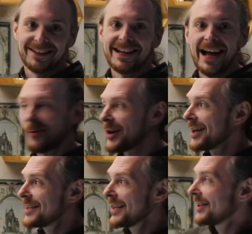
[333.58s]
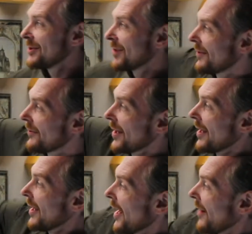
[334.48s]
Now we're going to take the derivative
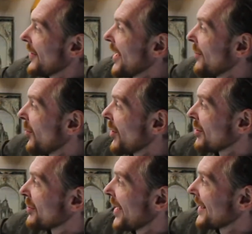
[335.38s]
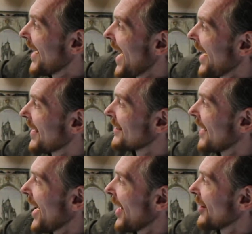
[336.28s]
of him with respect to x
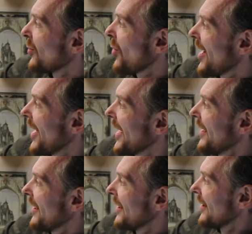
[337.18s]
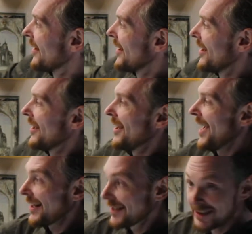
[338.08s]
and y,
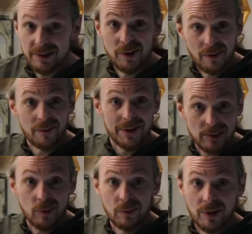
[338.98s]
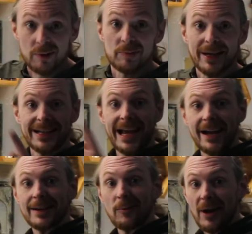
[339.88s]
and take the derivative of this one with respect to
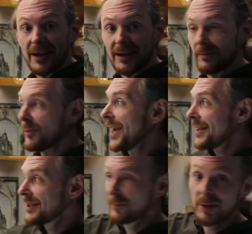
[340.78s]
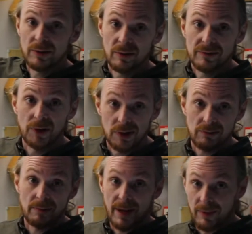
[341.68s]
x and y. But we had to compute those
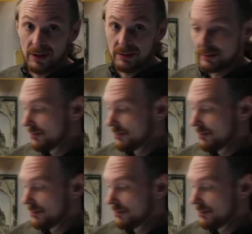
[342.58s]
first, remember.